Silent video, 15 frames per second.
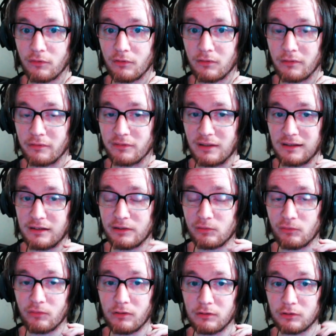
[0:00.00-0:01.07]
A
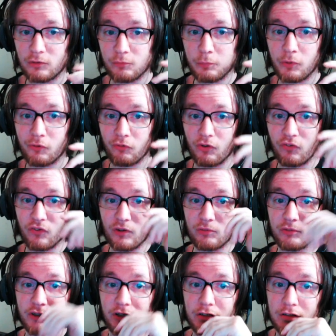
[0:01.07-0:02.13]
lot of progress that
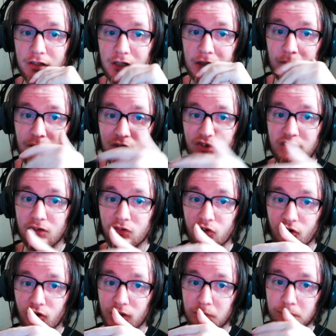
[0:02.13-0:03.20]
I've done in my
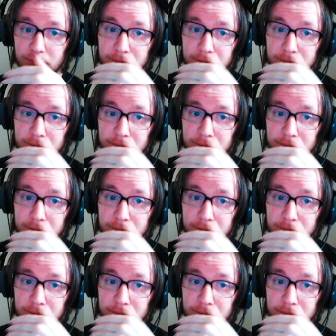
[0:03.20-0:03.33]
downtime,